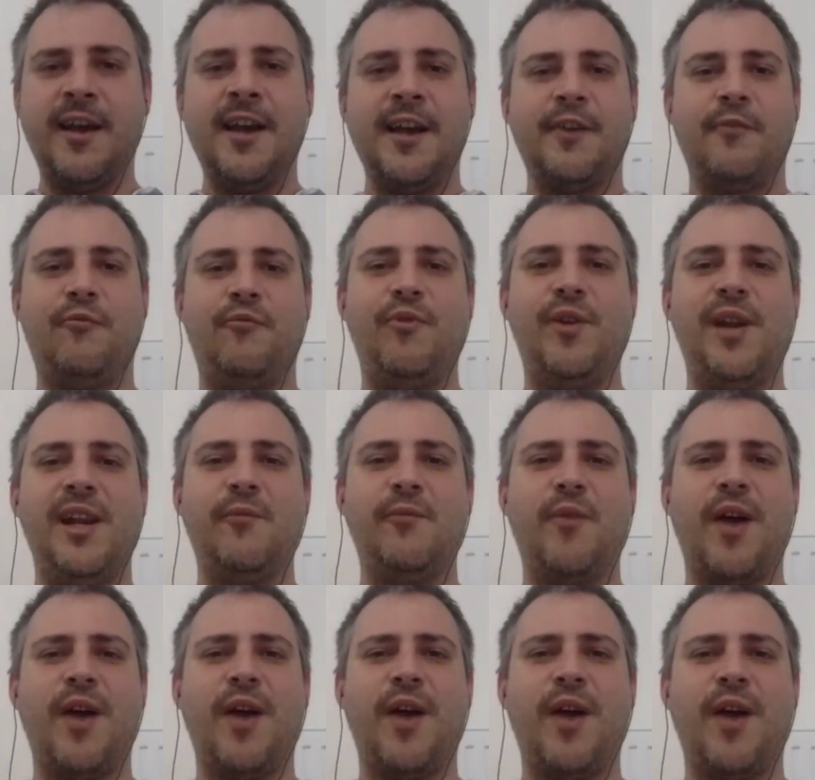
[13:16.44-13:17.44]
really
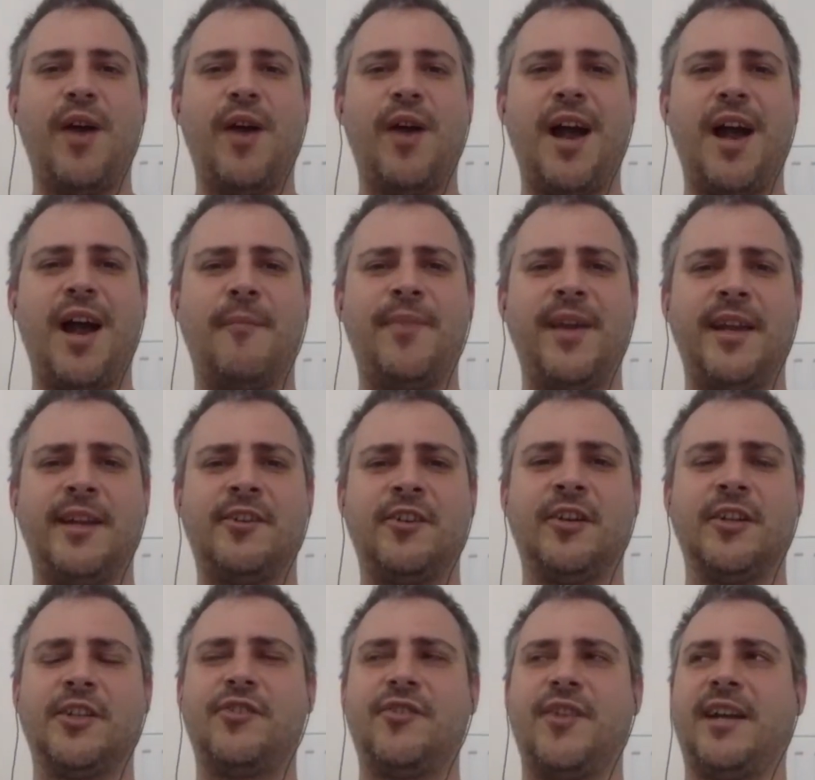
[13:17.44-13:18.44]
well-paid
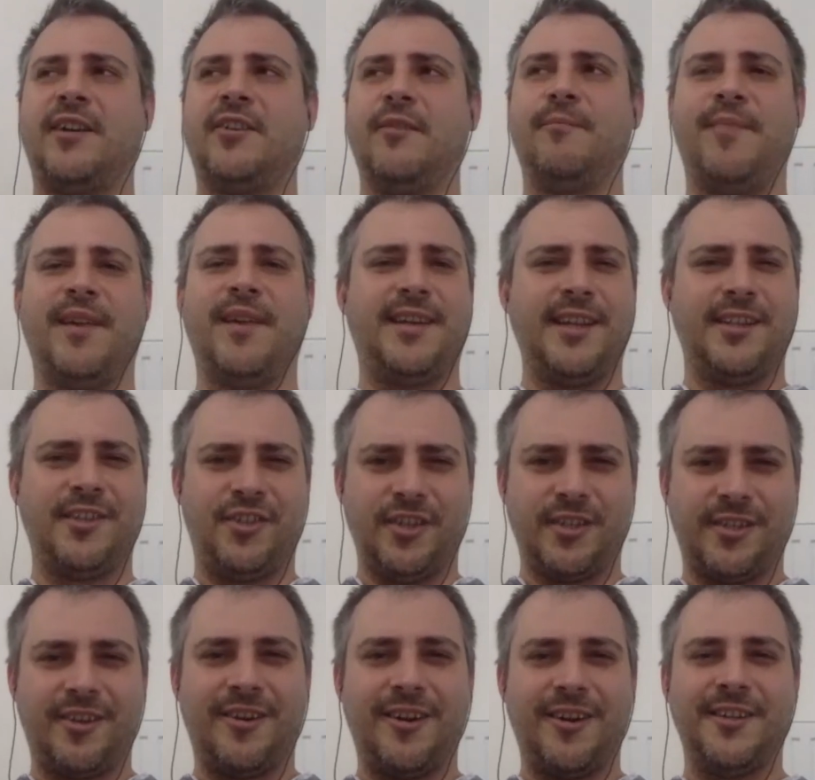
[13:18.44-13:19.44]
contractor, but that's
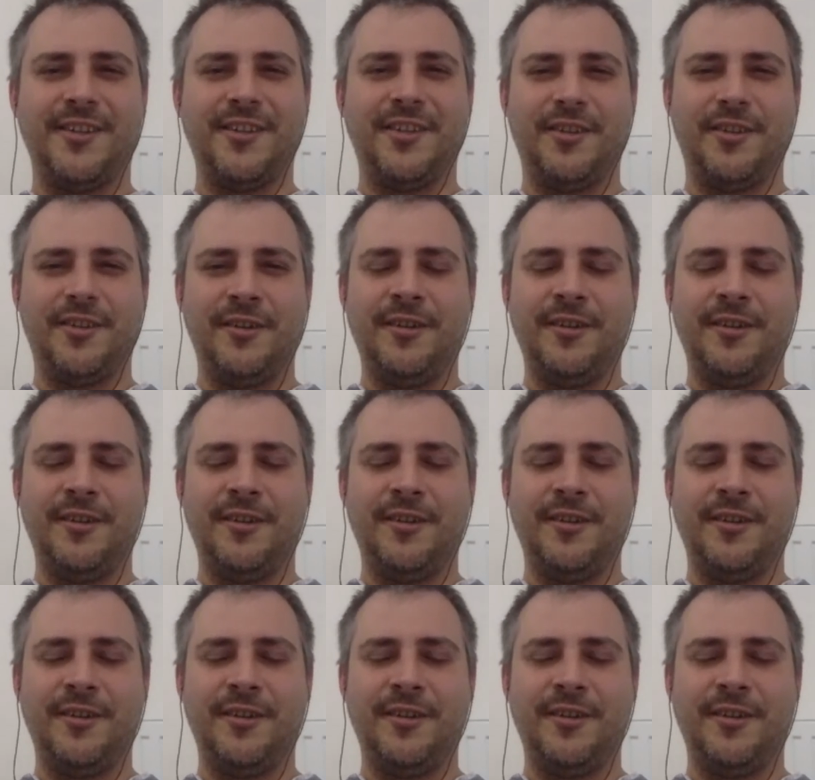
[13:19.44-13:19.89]
just hard to do.